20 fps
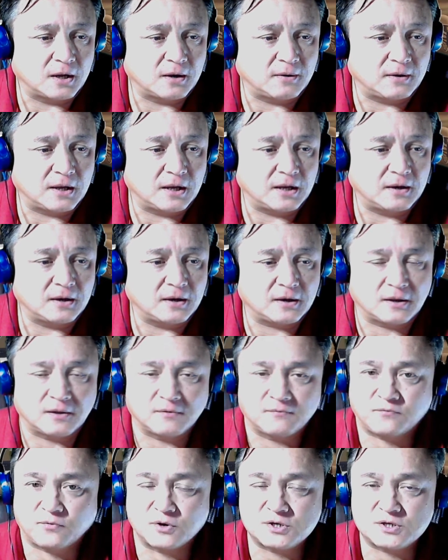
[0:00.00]
And
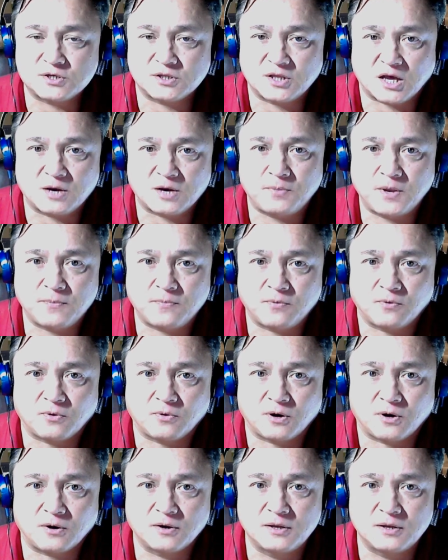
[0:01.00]
unfortunately, a lot of people
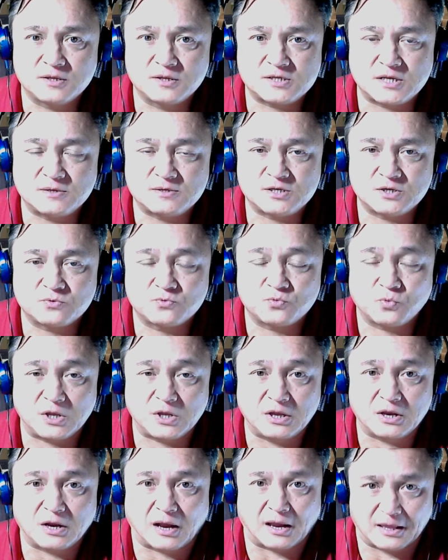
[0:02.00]
are in the same situation.
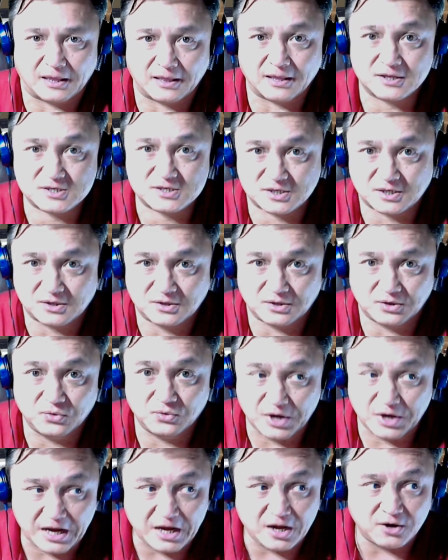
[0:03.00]
Well, you
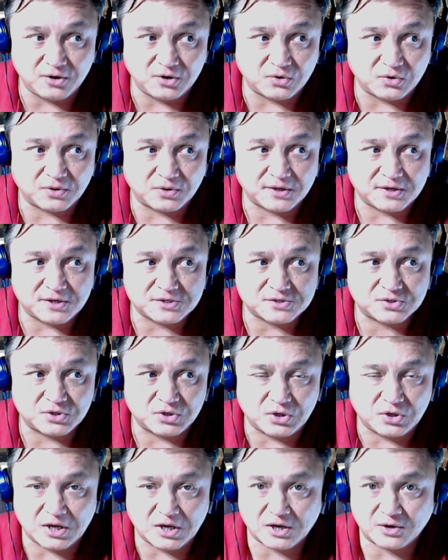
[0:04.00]
need to do this.
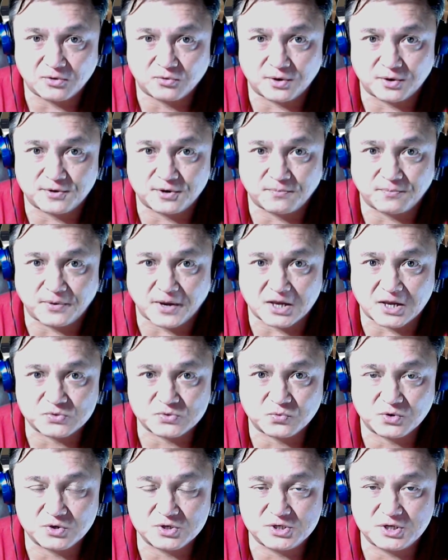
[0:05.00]
You need to encrypt your
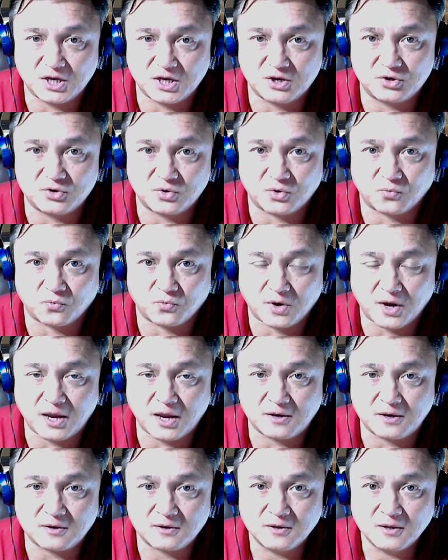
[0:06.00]
passwords. You need to do it
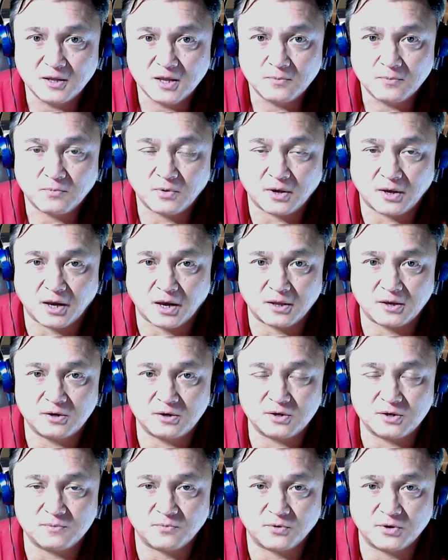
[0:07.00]
right. But how do you
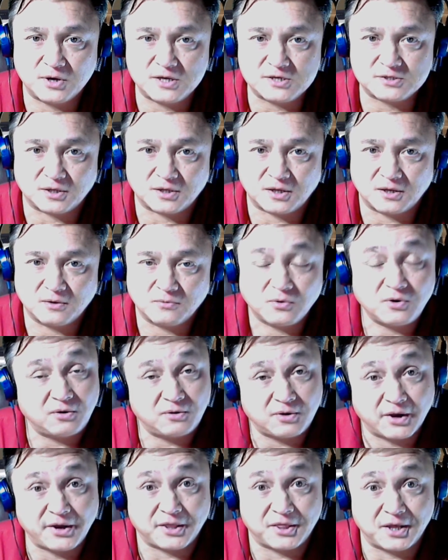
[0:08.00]
do it more easily? Well,
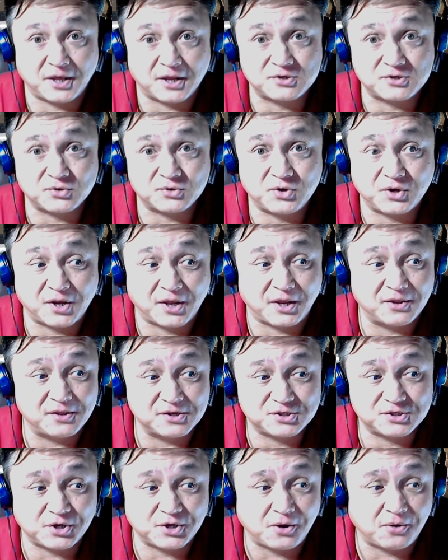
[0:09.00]
I got the answer today in
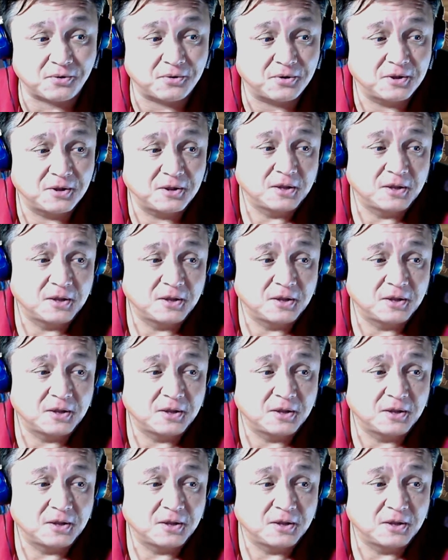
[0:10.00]
this show.